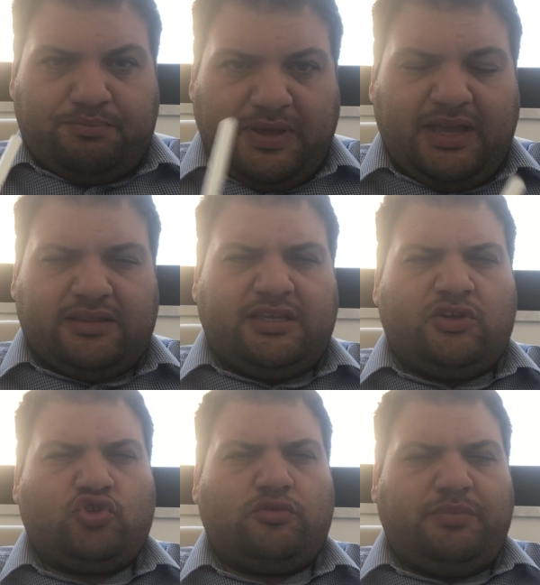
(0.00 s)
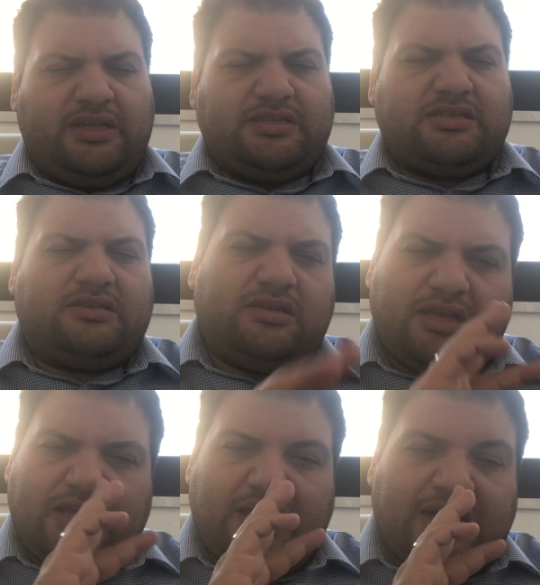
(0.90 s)
Pay attention, please.
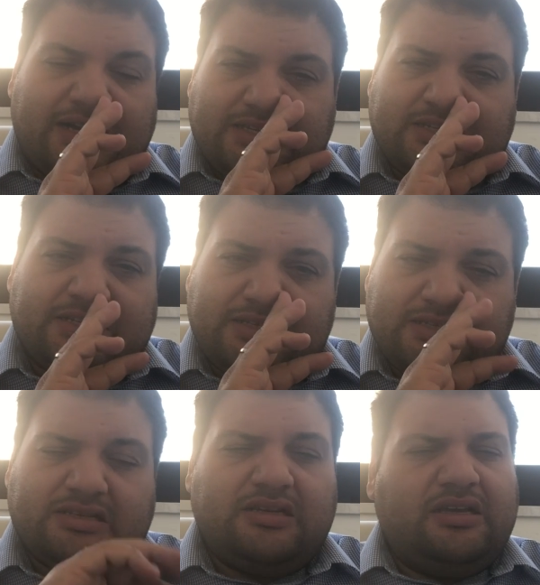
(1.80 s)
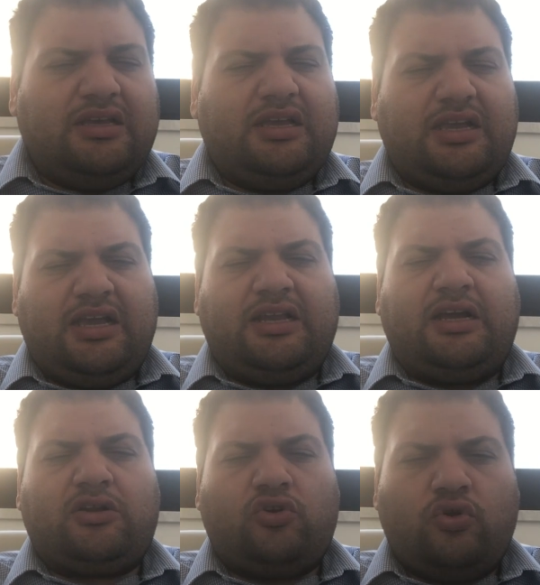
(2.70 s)
Assess and
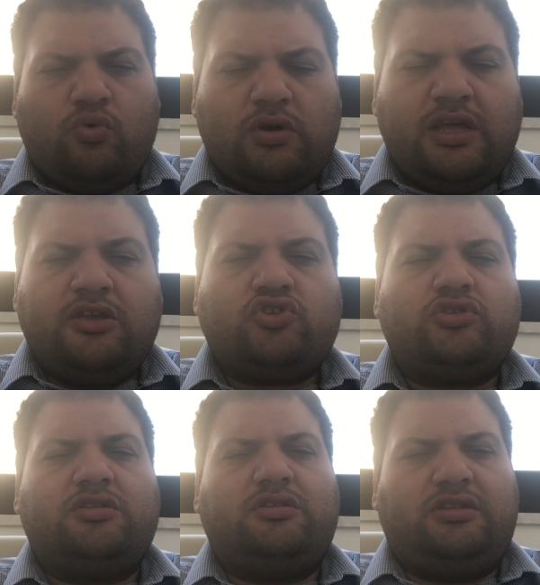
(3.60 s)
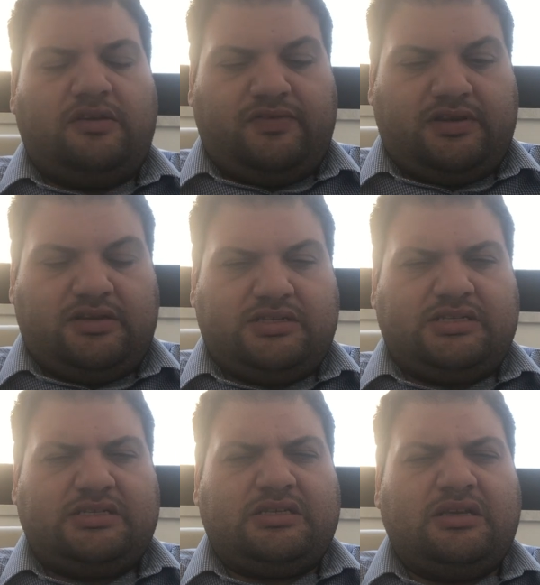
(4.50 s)
acknowledge
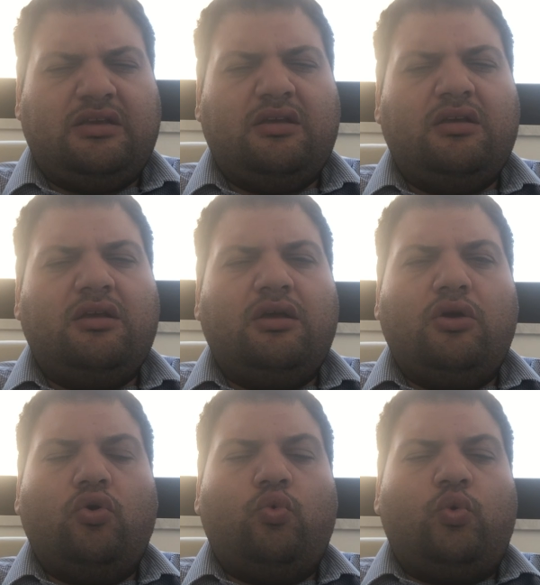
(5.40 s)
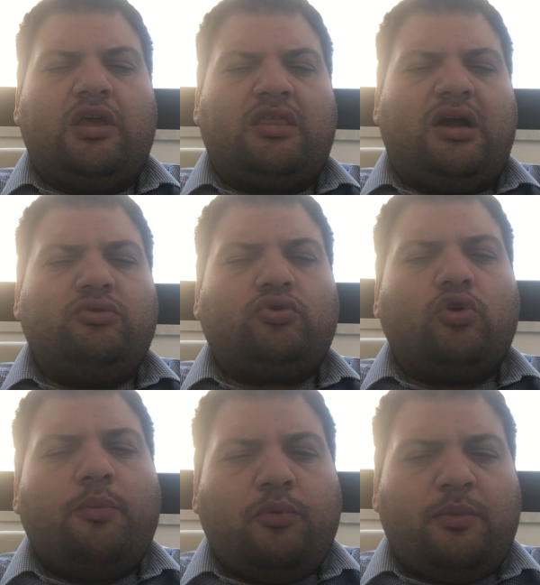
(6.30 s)
differences without
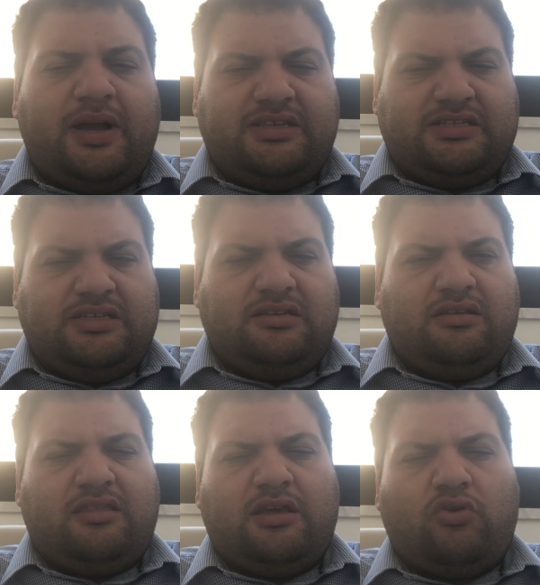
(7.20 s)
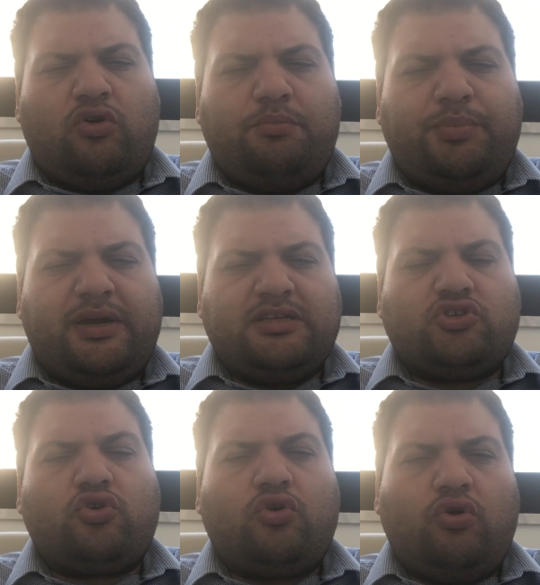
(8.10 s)
compromising the
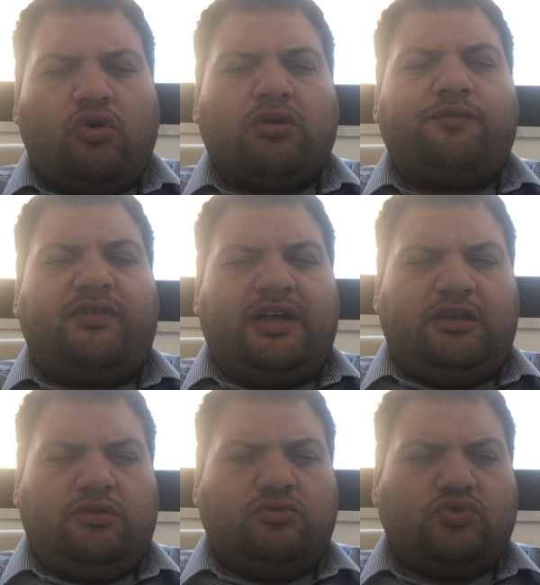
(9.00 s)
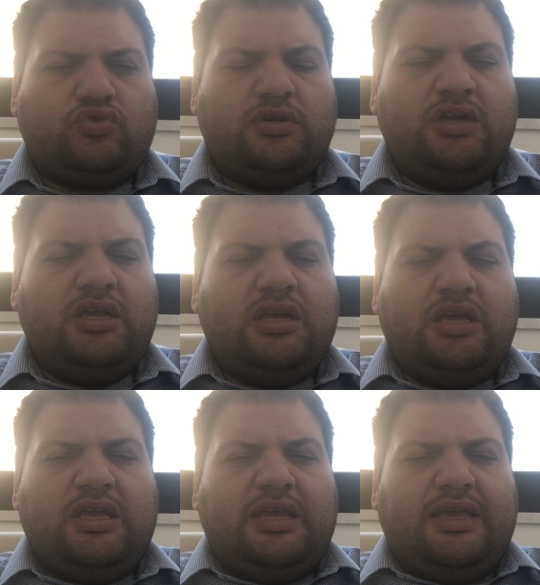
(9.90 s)
company's core values,
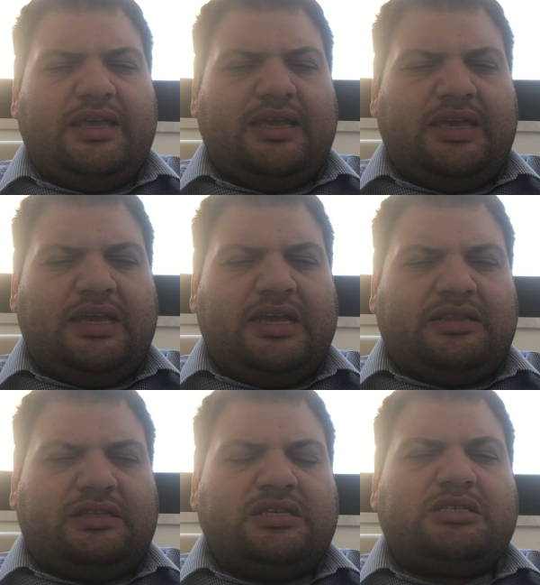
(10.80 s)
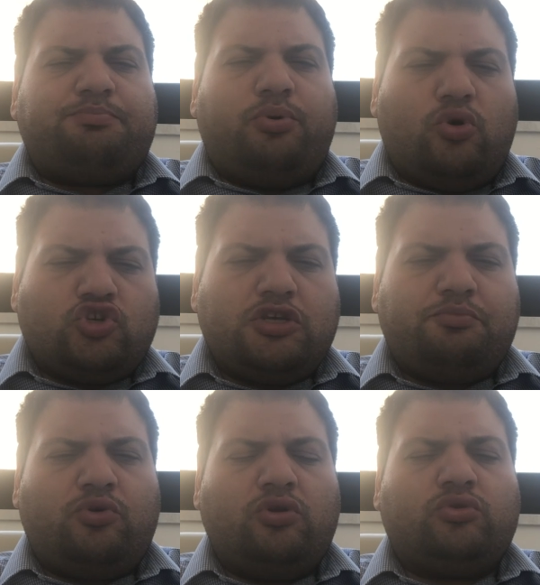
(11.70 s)
it is
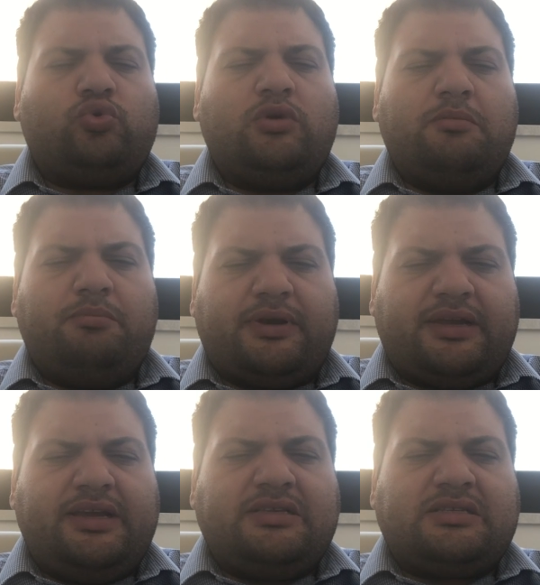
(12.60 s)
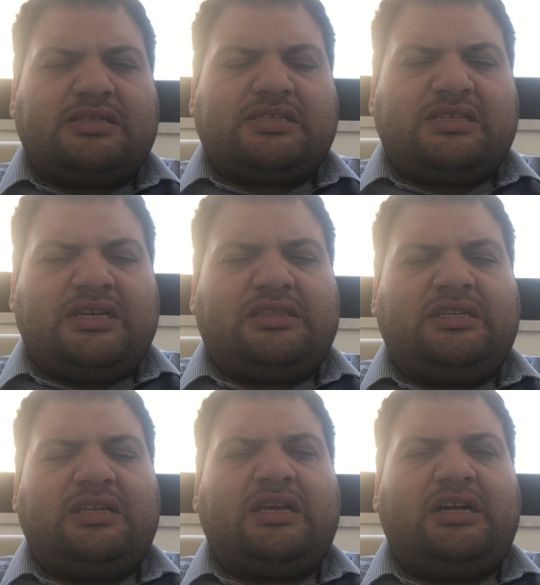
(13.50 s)
possible to embrace
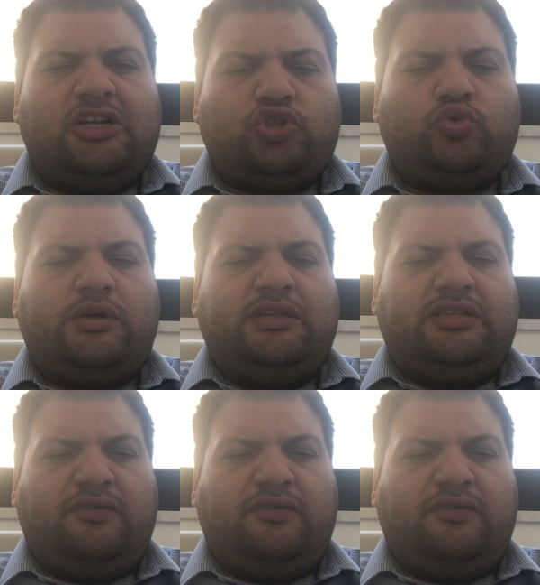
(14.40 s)
certain cultural